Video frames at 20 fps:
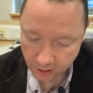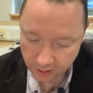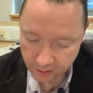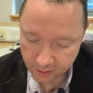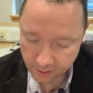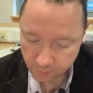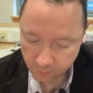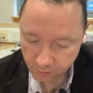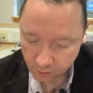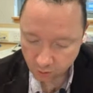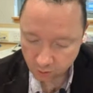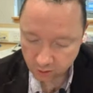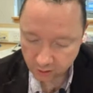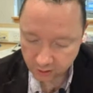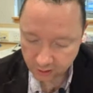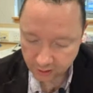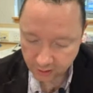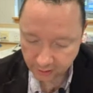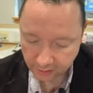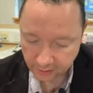and the
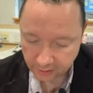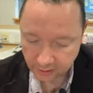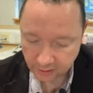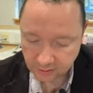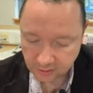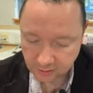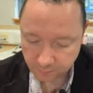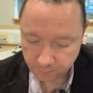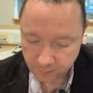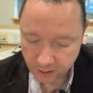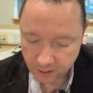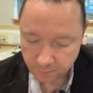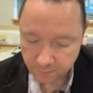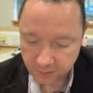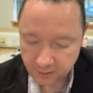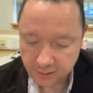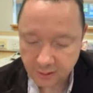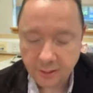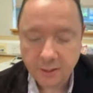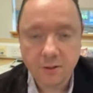broken line is the
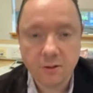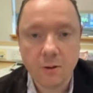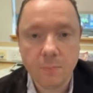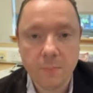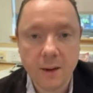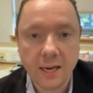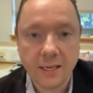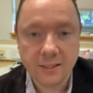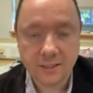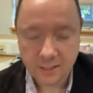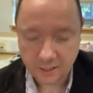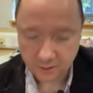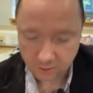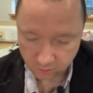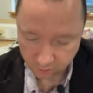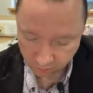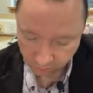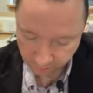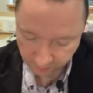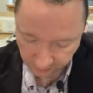perpendicular
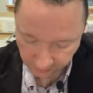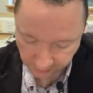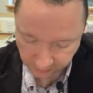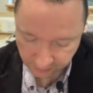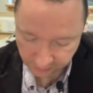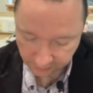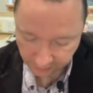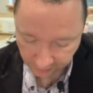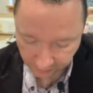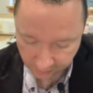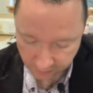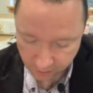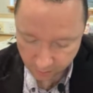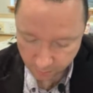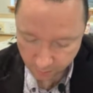bisector of BC.